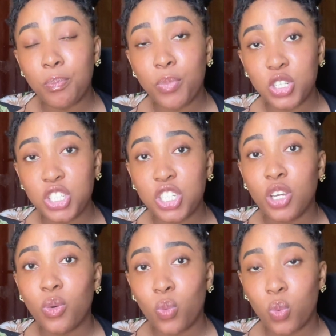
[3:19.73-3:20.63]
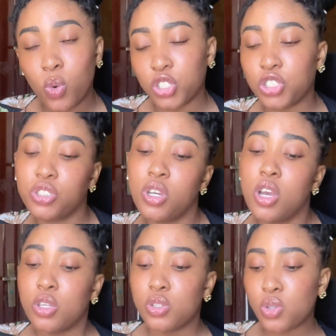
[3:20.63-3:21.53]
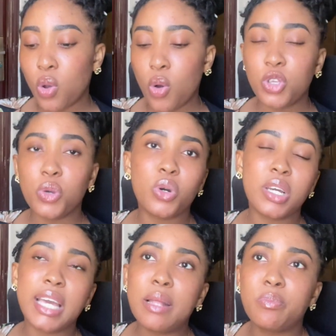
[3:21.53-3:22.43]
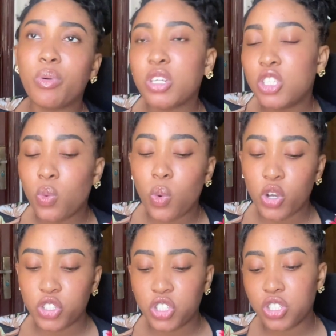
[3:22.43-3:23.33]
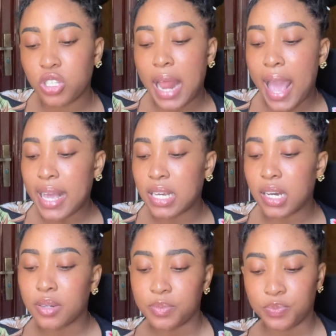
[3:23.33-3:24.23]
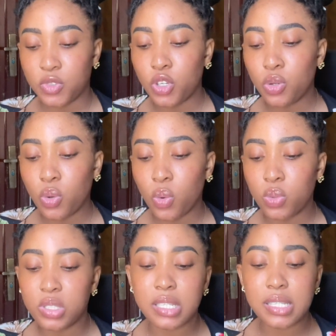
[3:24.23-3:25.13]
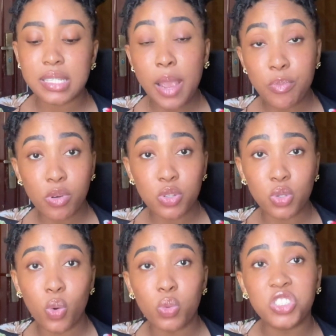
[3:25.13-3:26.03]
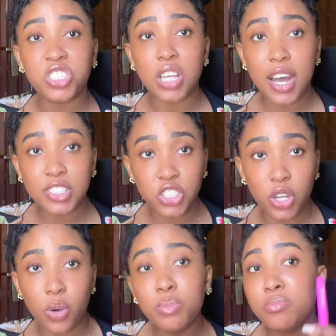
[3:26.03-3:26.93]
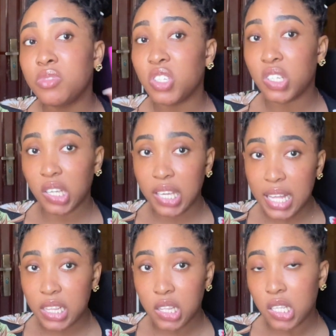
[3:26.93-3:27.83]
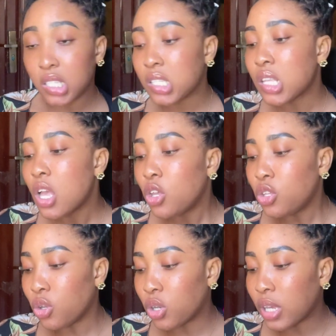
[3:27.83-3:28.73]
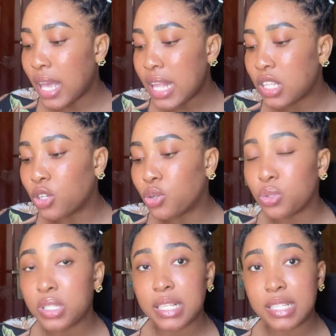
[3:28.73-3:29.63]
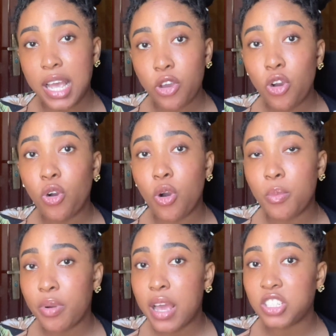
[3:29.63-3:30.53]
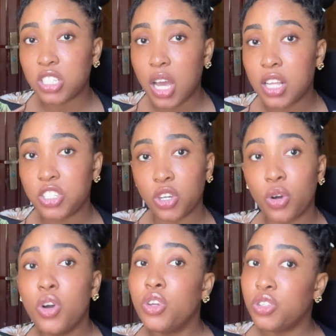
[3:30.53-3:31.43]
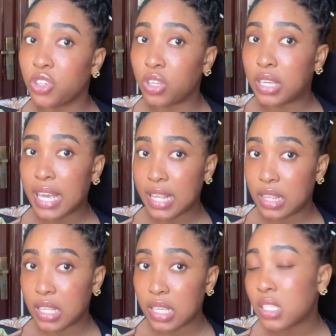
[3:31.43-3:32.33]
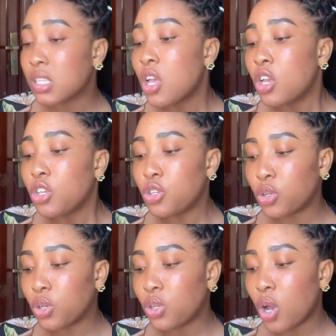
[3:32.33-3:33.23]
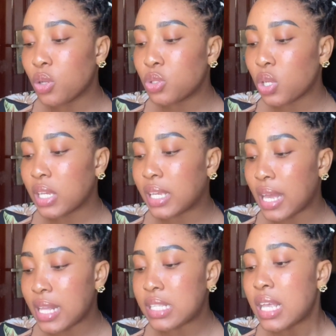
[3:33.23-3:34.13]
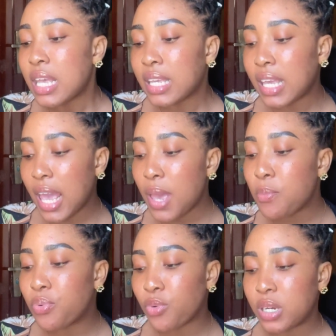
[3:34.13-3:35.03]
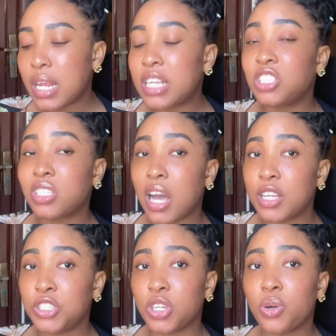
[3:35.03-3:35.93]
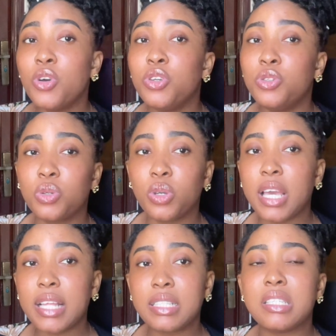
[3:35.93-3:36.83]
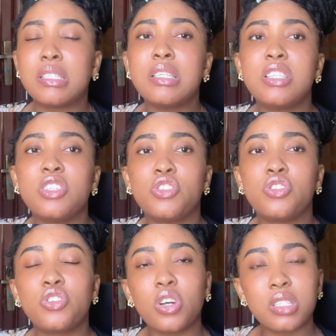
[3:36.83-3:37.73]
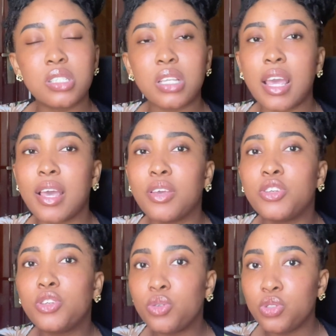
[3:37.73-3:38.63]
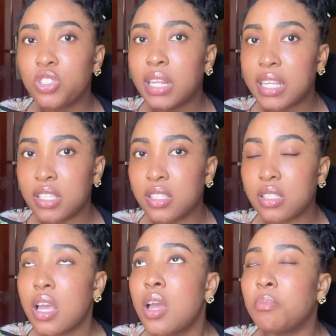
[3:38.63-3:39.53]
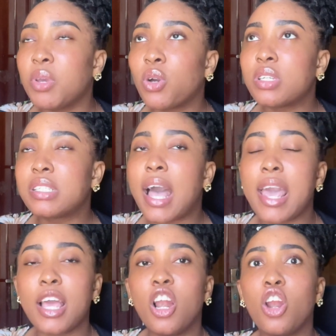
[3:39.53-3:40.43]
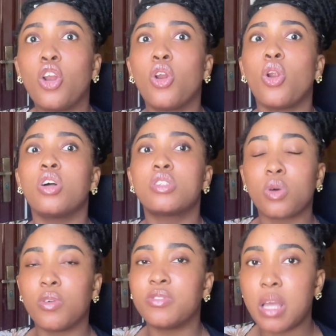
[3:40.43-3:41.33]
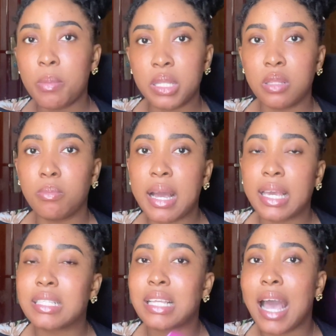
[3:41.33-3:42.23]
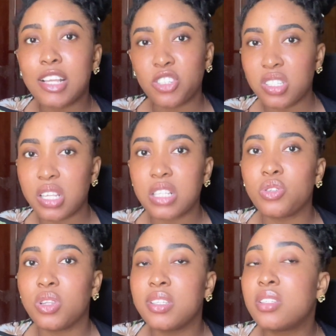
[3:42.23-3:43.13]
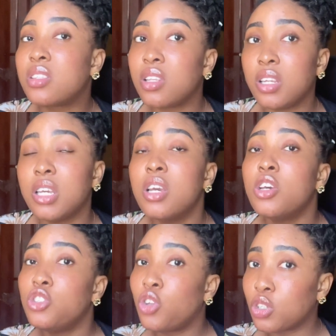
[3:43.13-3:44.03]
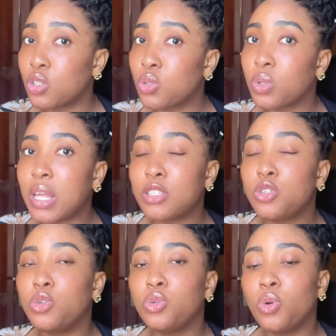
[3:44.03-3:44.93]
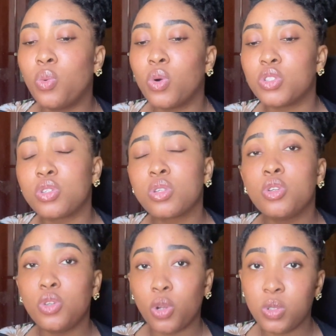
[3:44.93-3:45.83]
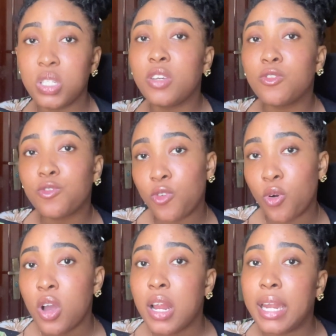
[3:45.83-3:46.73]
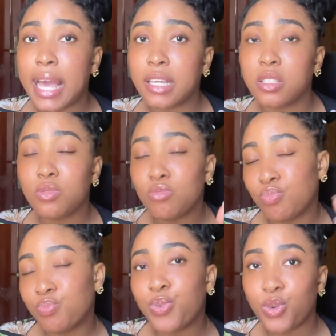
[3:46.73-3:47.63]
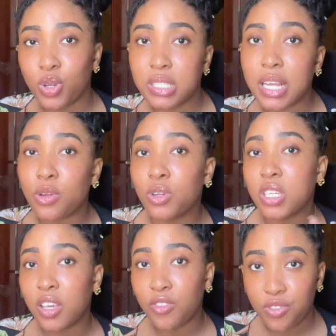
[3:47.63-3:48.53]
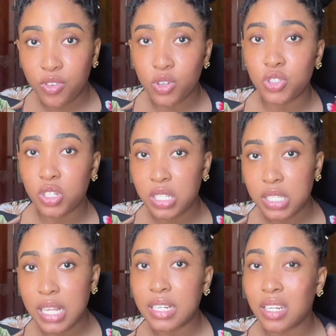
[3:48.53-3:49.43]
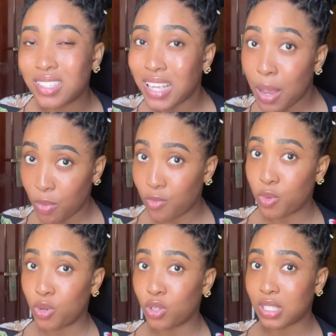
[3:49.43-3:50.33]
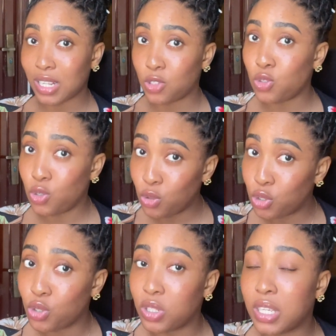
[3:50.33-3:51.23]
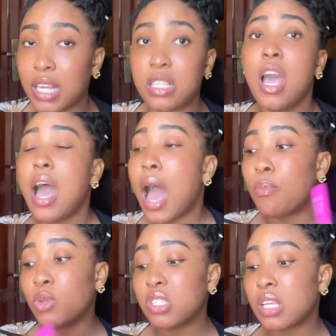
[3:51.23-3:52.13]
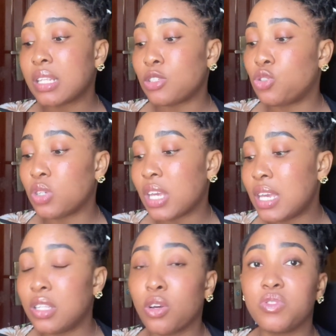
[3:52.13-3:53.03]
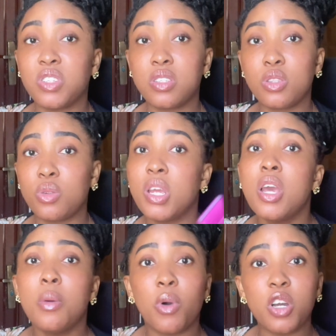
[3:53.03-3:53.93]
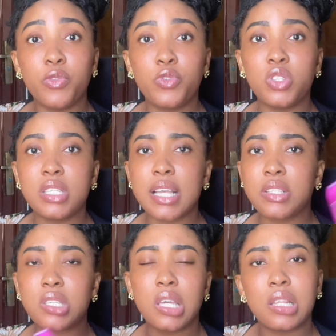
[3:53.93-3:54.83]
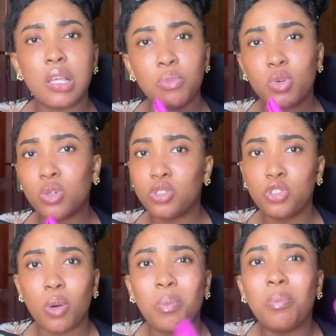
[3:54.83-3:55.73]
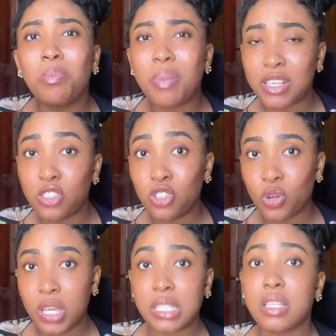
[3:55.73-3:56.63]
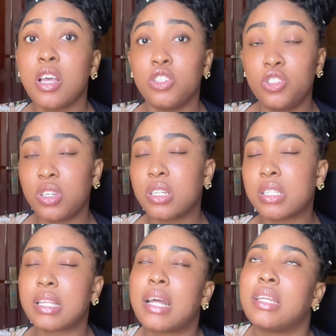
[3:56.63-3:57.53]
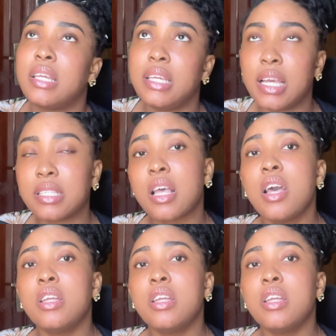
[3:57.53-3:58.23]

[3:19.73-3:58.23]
body wash. So you could get body wash like, the Cyprus Gold Shower Gel. You could get this. You could get the Glutathione Comprime Shower Gel. You could get this. You could also get K Brother Shower Gel. You could get this. This is just a huge list because there are a lot of them in the market. I just said to list three just so that you know what you're looking for. Like products that you're looking for. Do you understand the type of products that you should get? I'm not saying that you should get either of these things, but if you decide to get them, good job, best choice. Do you understand? Yes.